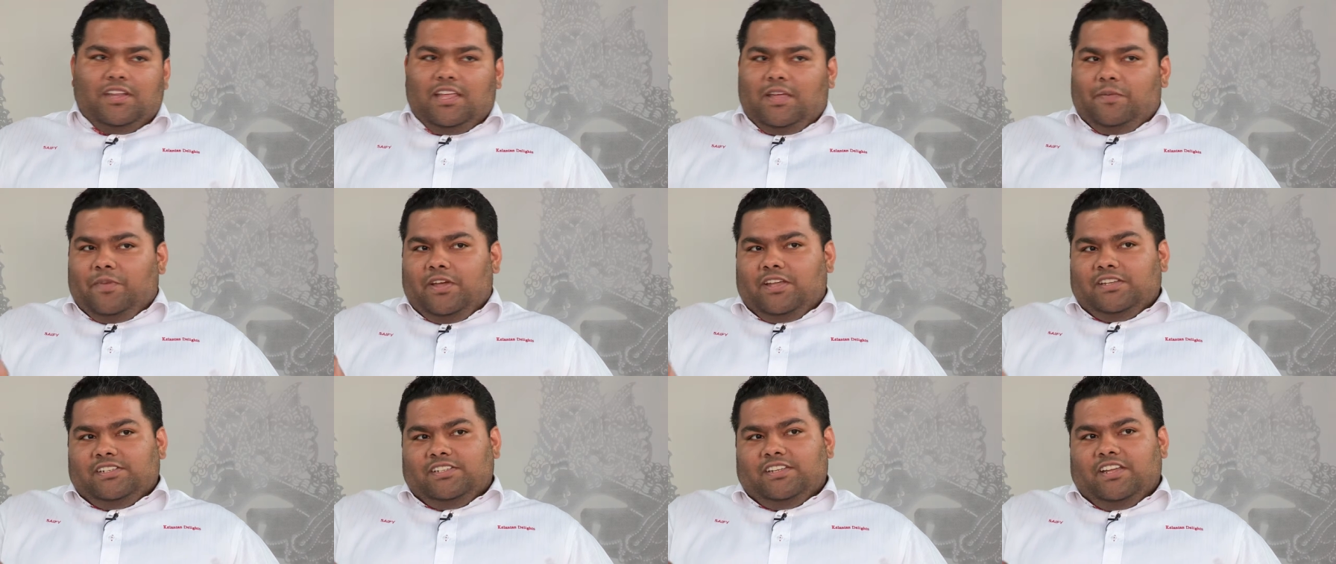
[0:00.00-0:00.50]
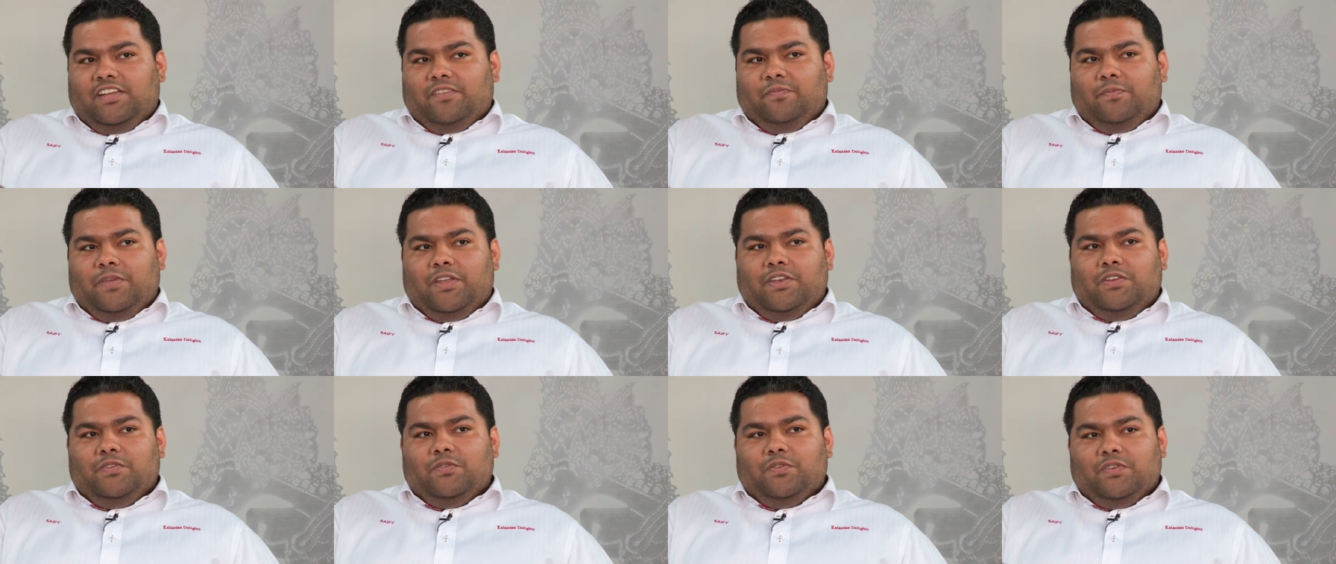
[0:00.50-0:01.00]
the MIGF
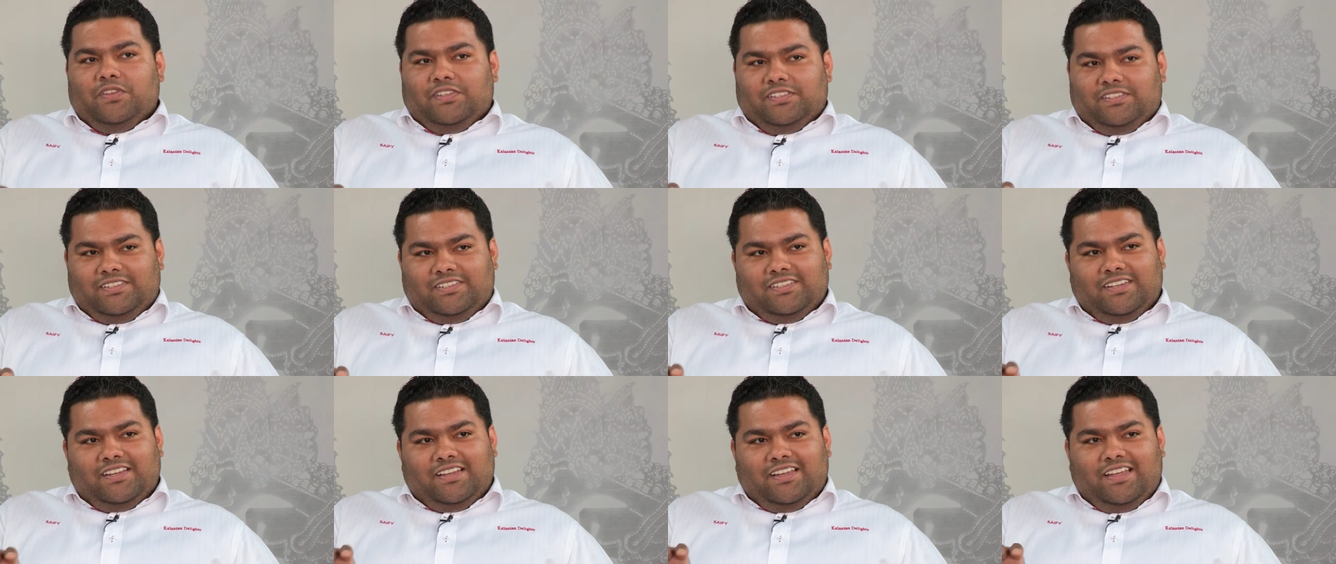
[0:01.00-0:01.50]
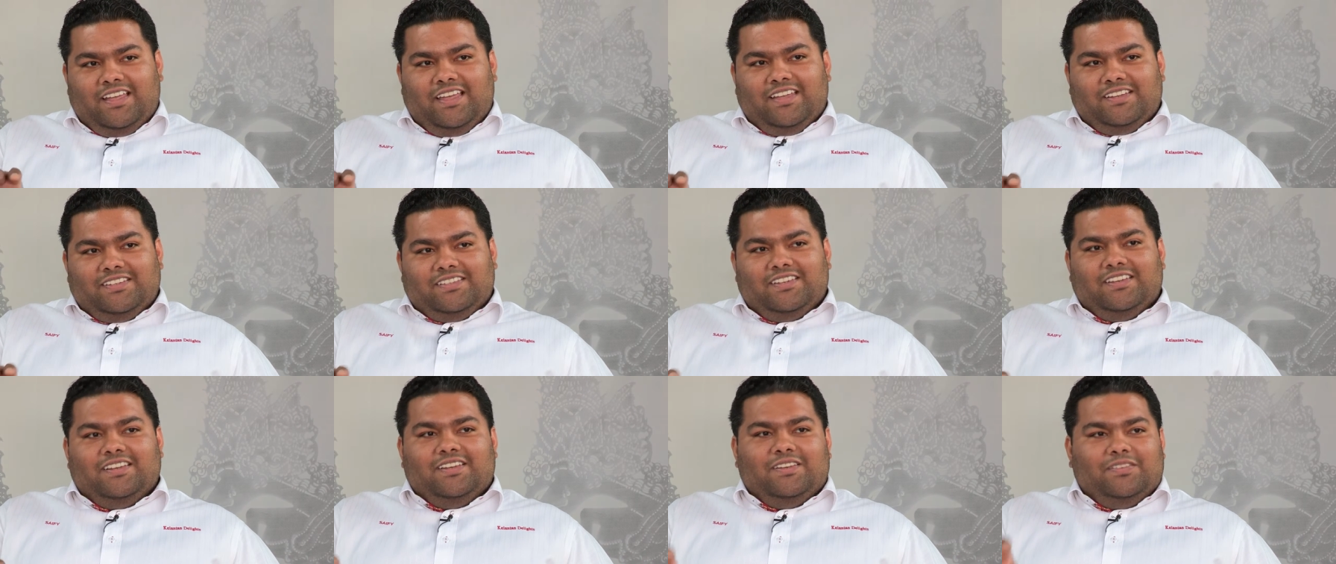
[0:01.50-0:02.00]
menu is uh,
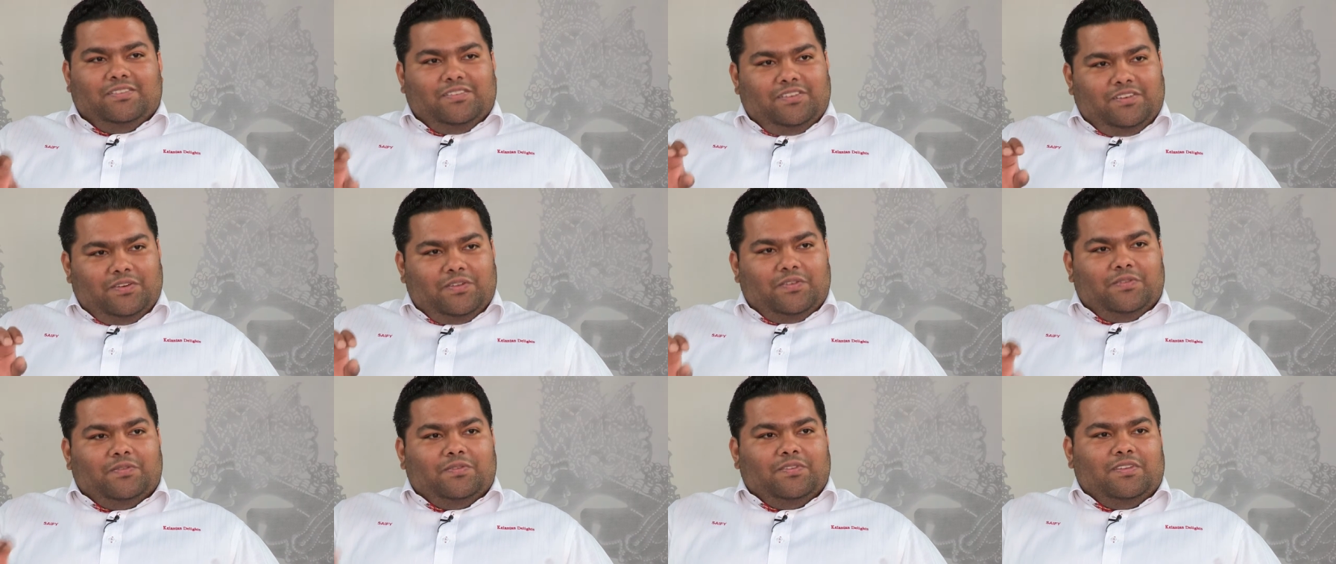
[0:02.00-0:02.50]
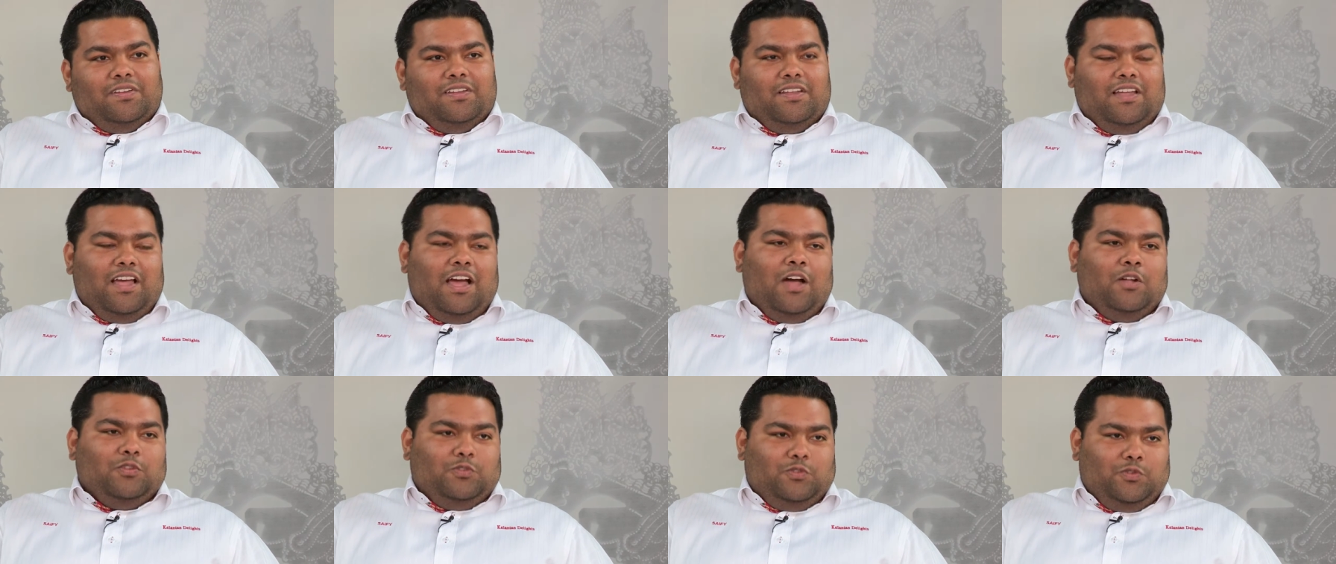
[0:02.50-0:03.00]
actually, you know,
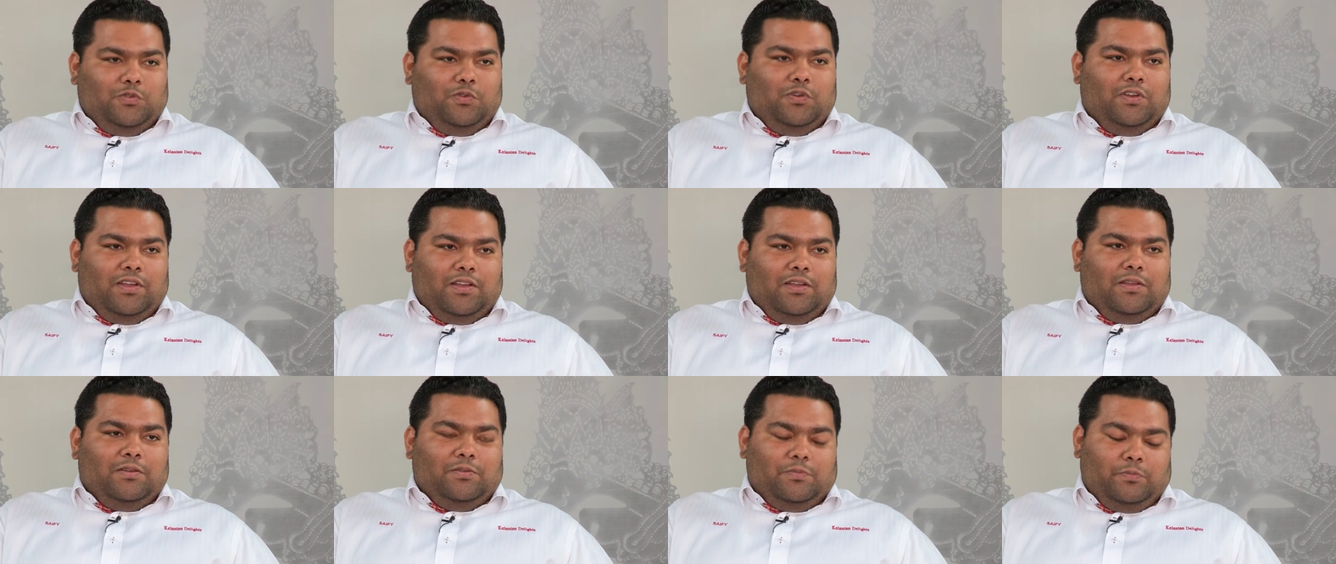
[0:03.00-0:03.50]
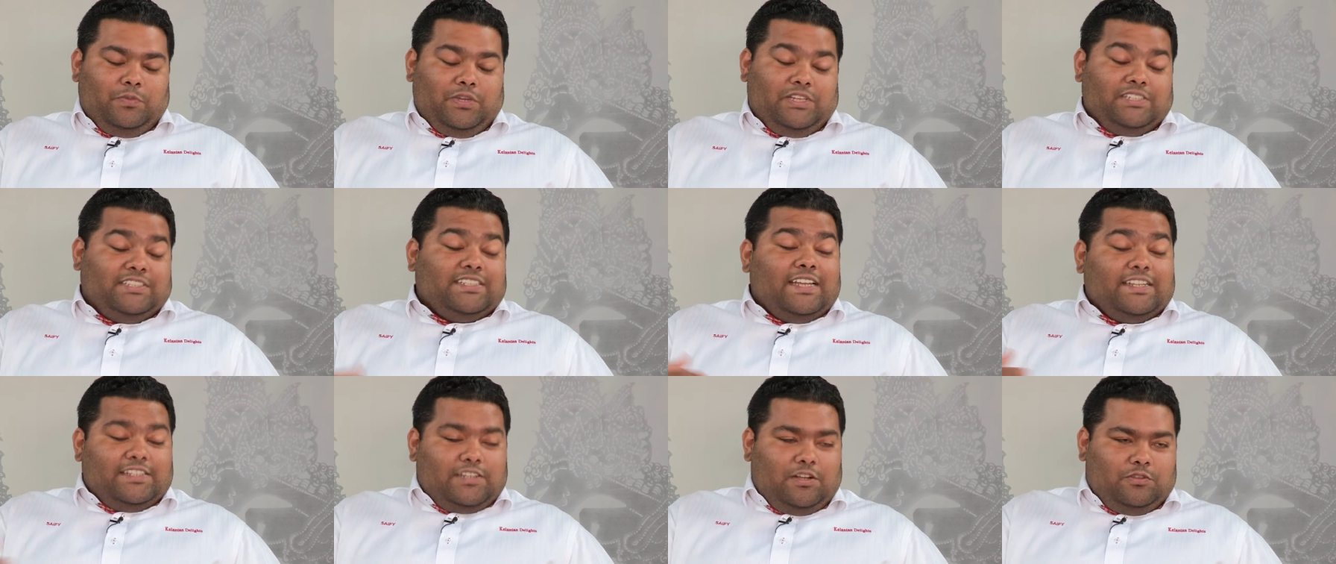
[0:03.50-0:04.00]
out to, uh,
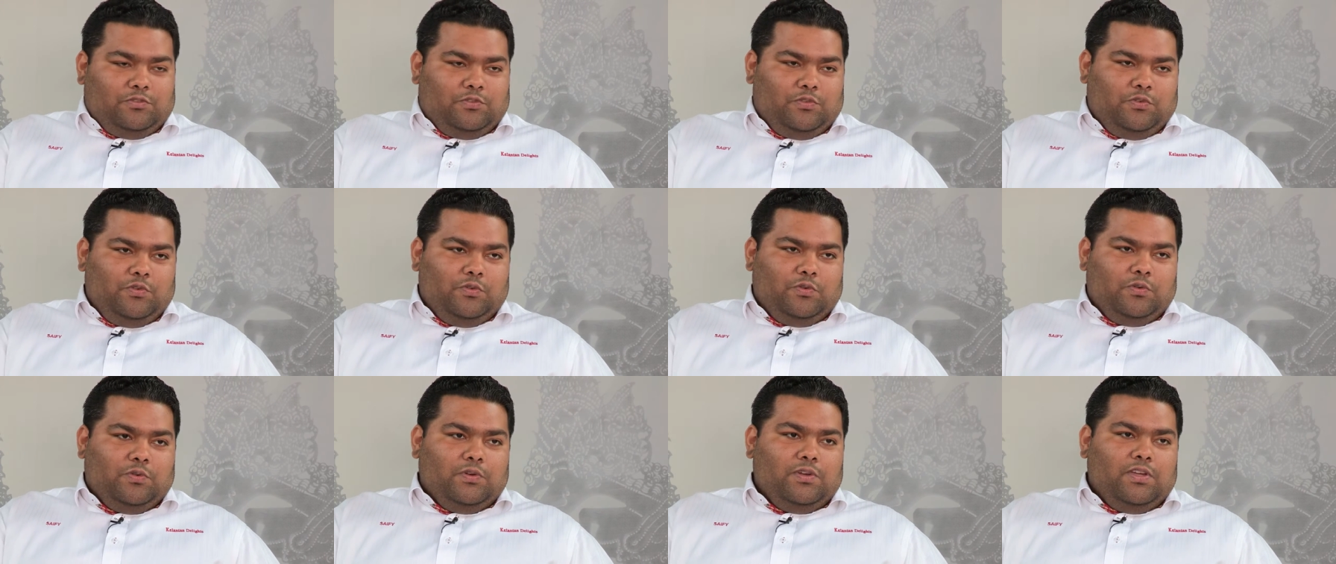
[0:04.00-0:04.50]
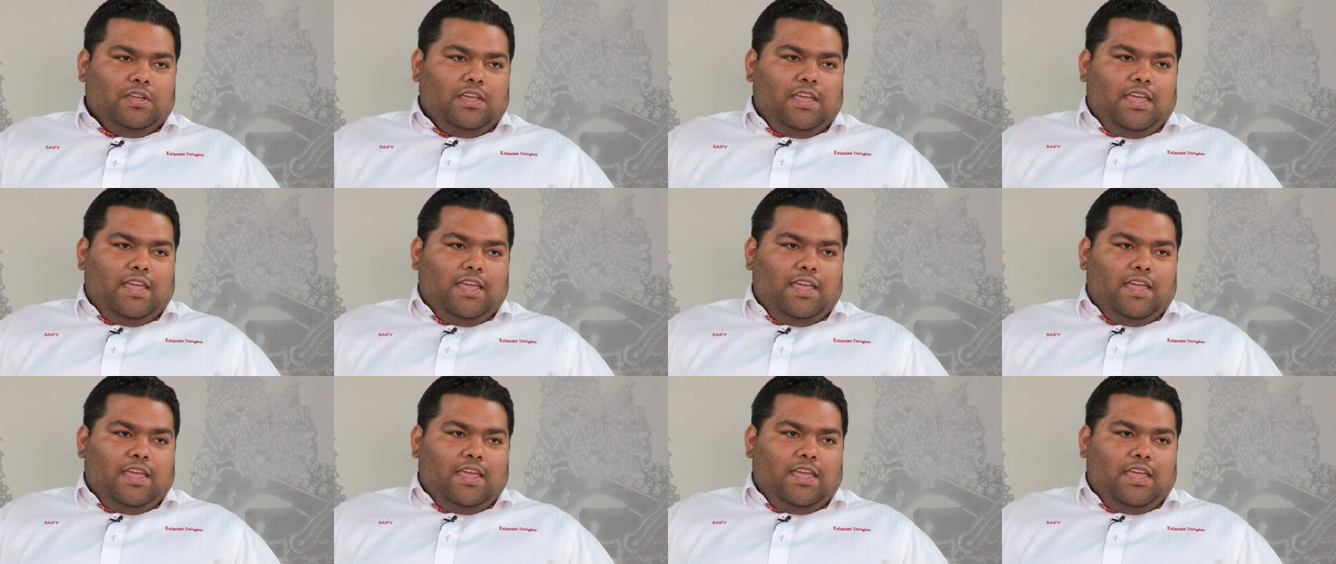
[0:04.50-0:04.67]
set out to do.